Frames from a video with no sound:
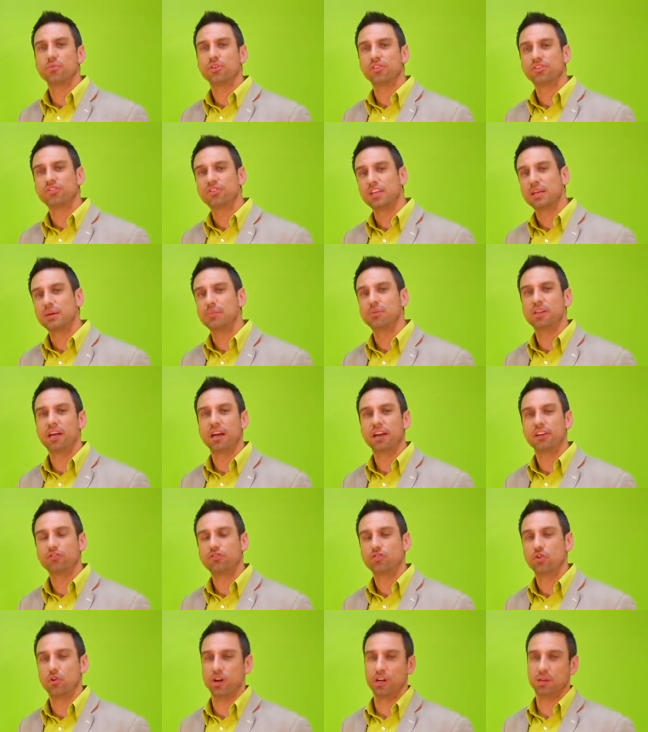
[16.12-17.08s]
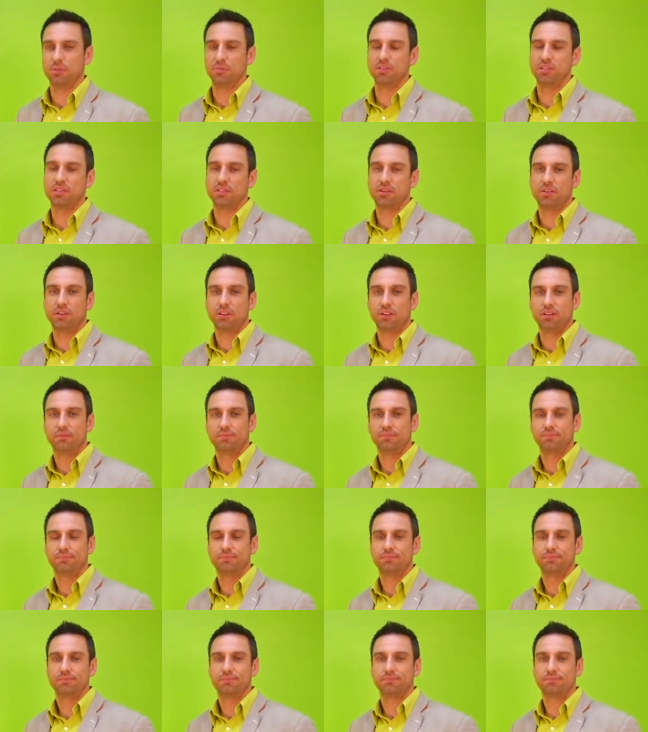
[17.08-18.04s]
with stabilized joining material.
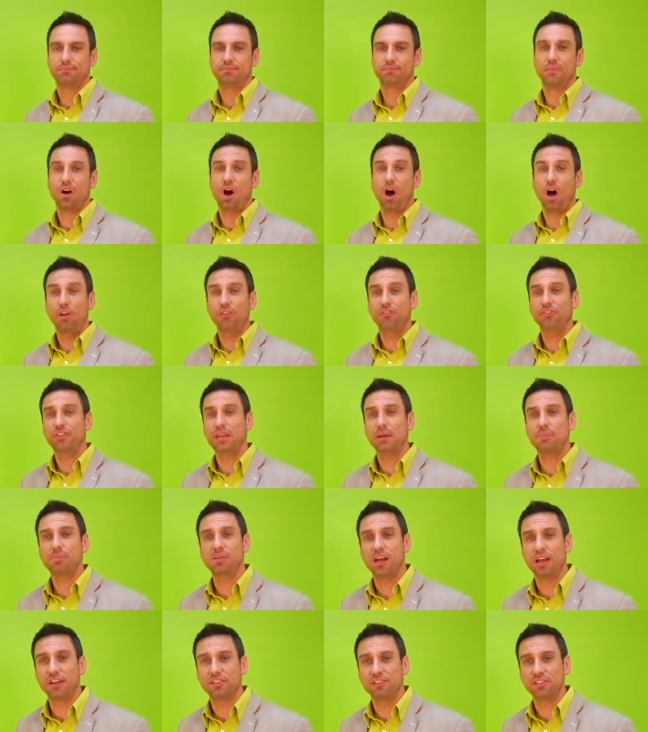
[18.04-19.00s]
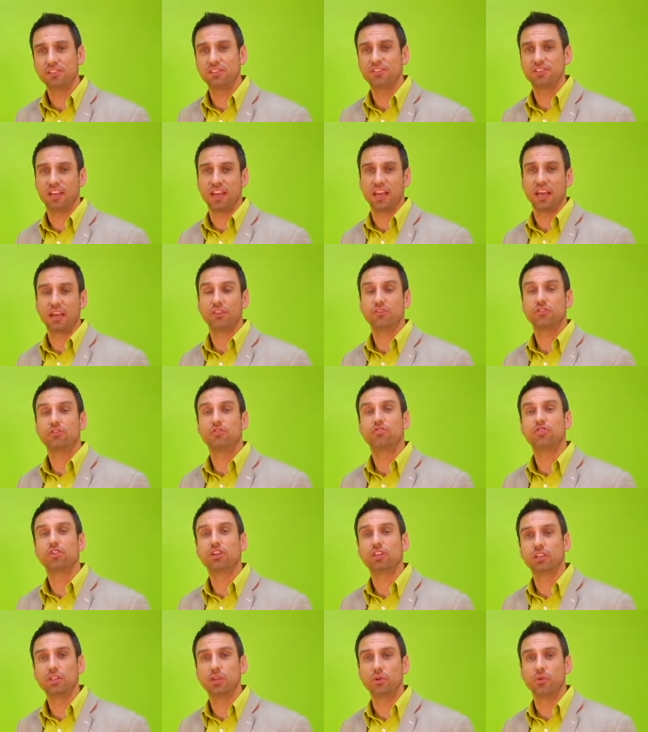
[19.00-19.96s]
All stabilizing sands use
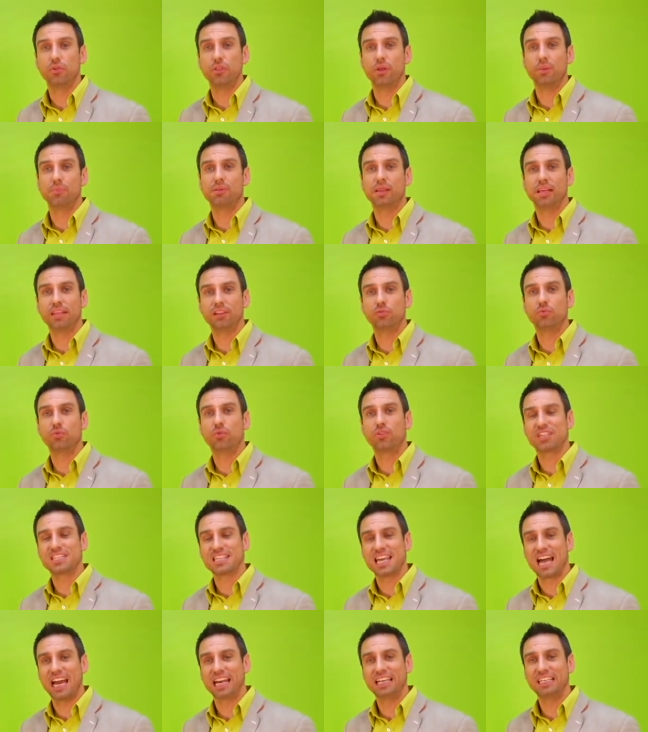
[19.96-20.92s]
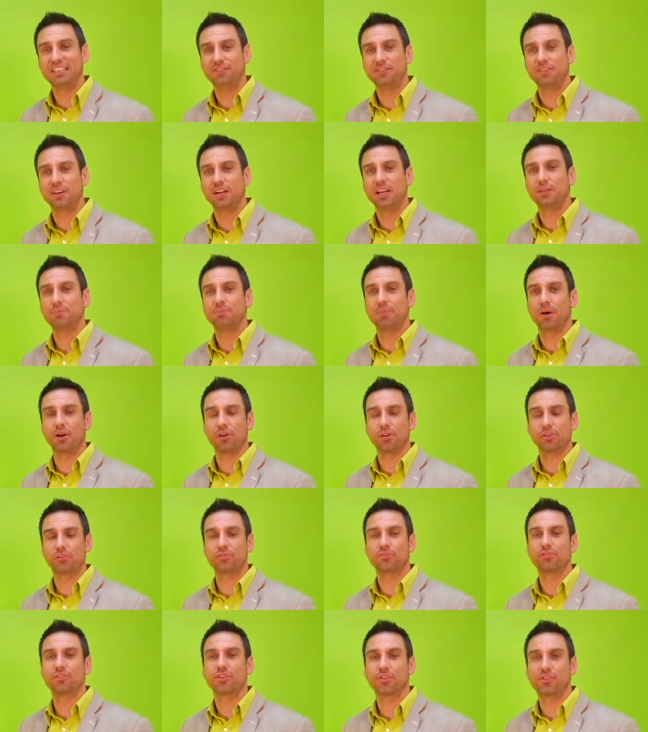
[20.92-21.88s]
a glue that blends with the tiny fine
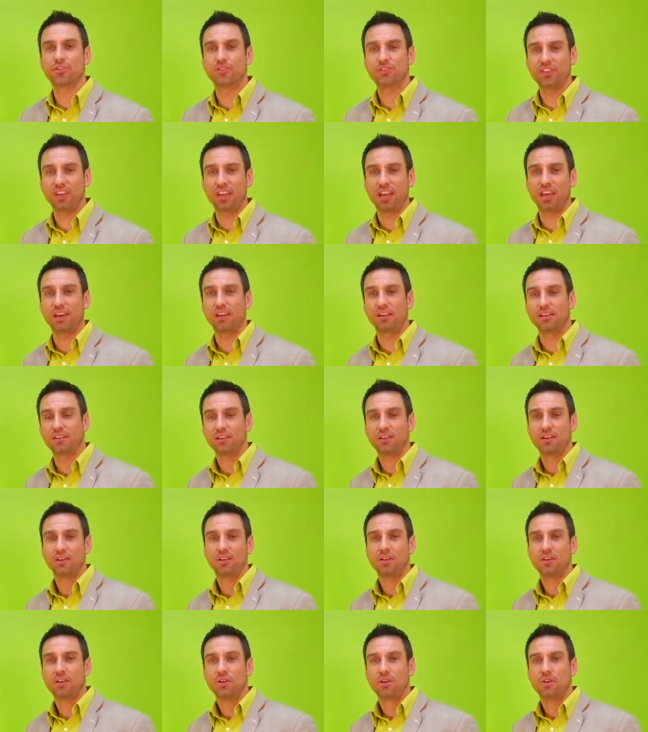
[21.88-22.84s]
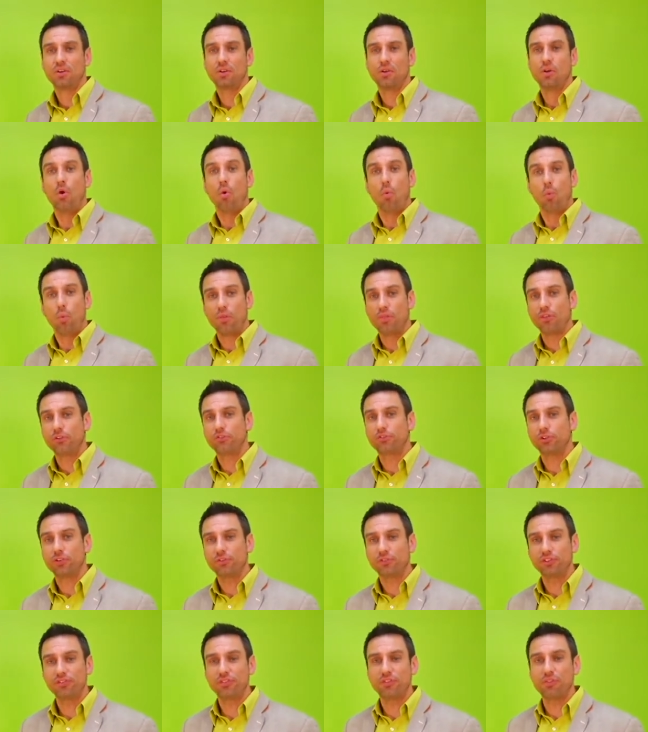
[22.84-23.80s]
particles of the sand. When the
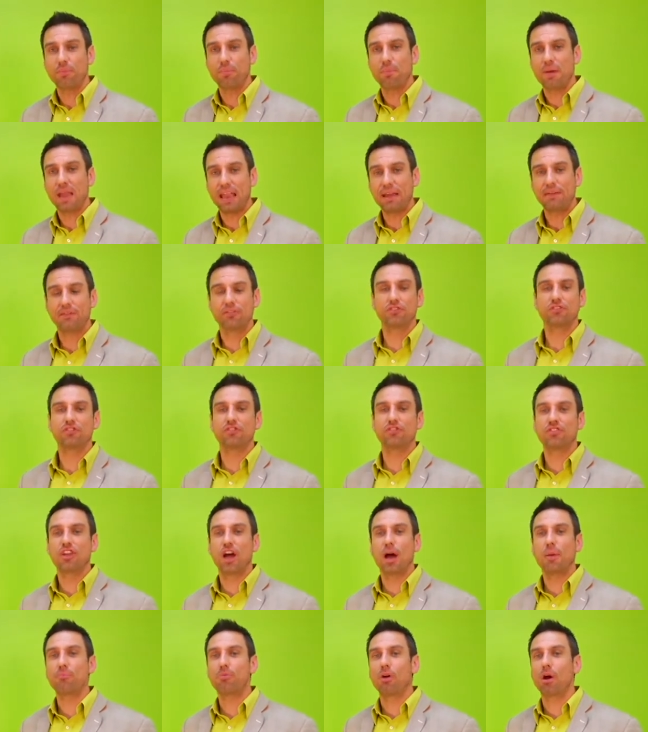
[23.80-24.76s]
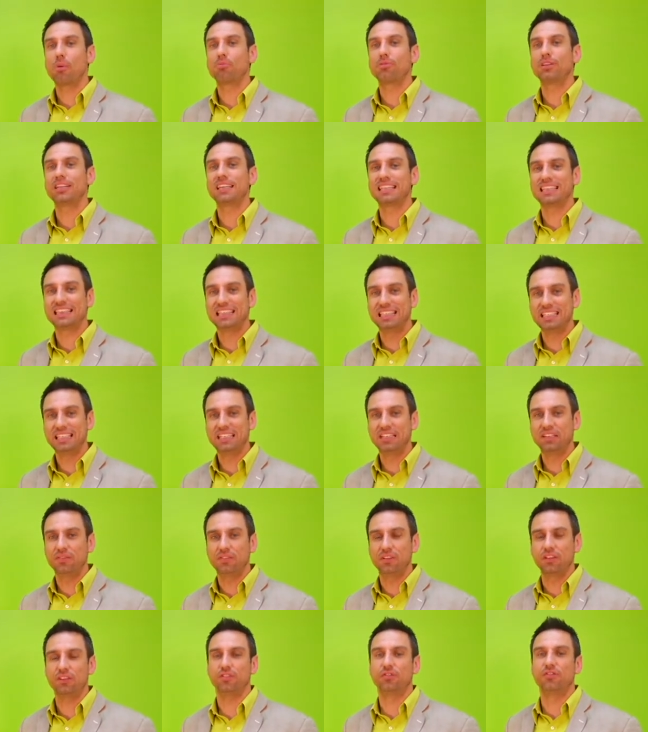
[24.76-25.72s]
surface of the pavers is not properly cleaned
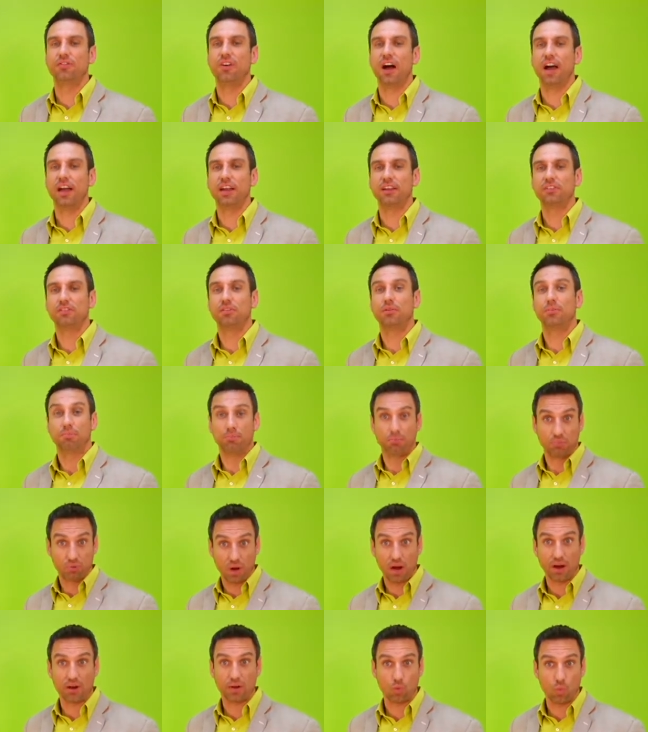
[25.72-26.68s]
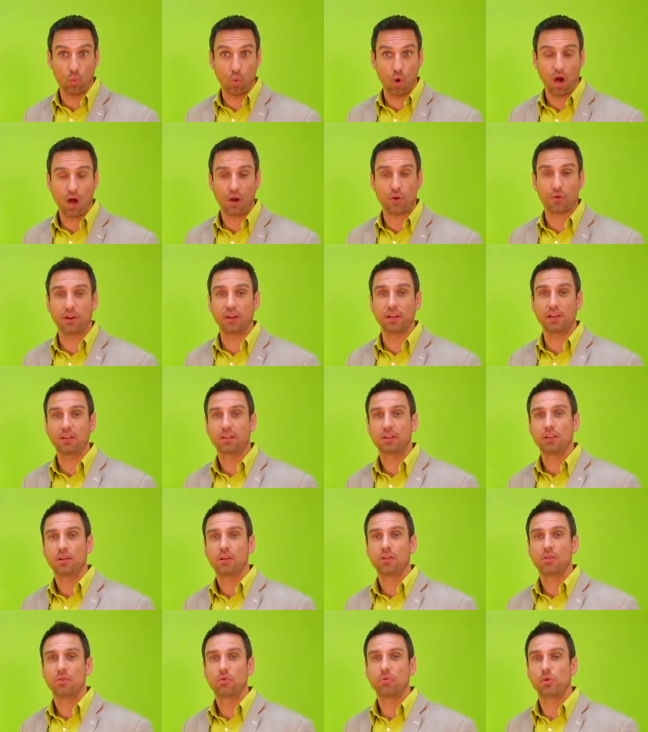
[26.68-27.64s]
of these fines prior to watering,
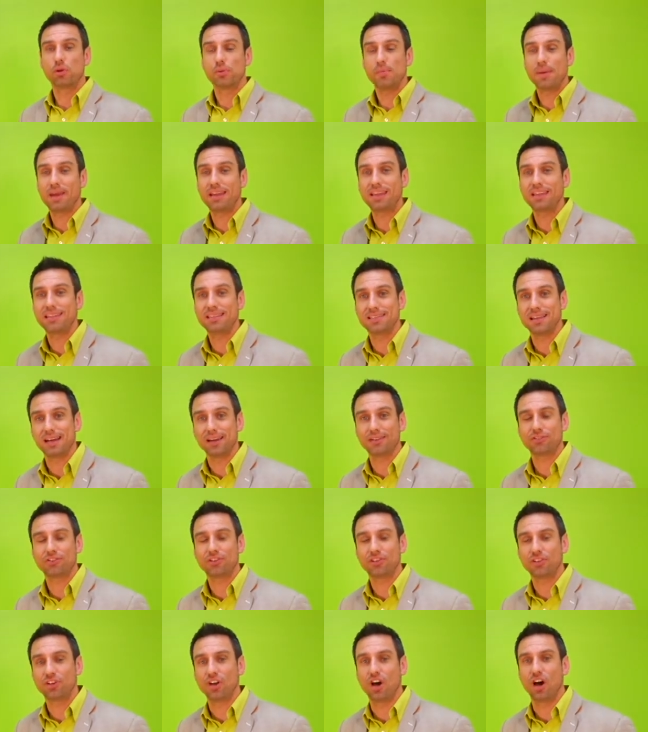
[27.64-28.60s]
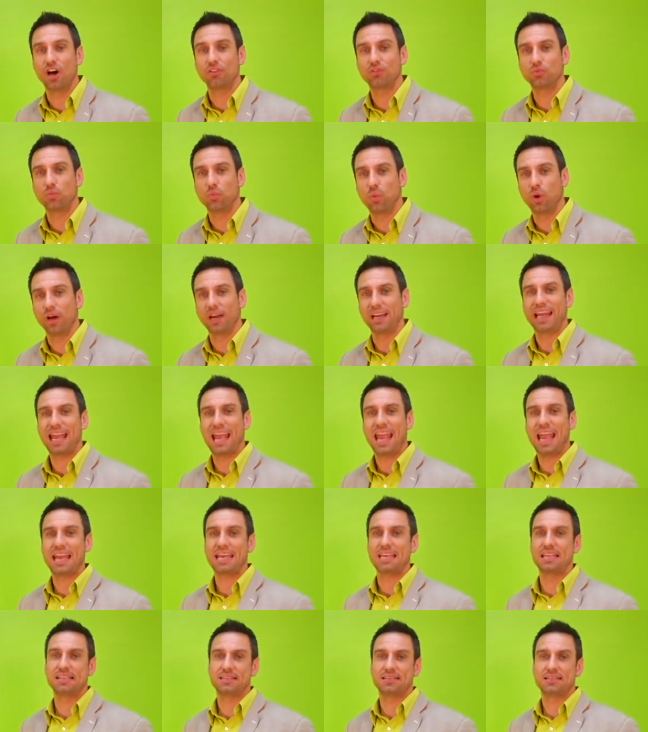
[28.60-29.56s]
the remaining dust can cause a white
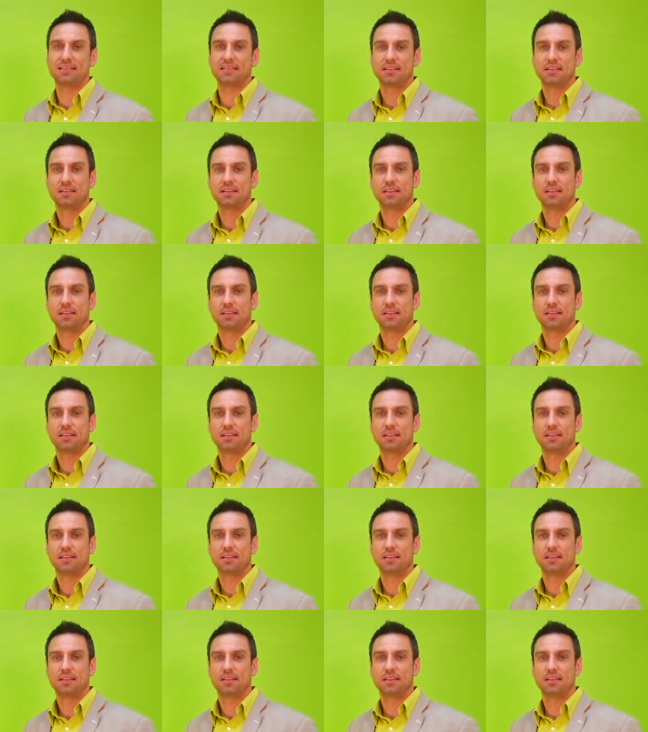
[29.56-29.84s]
haze.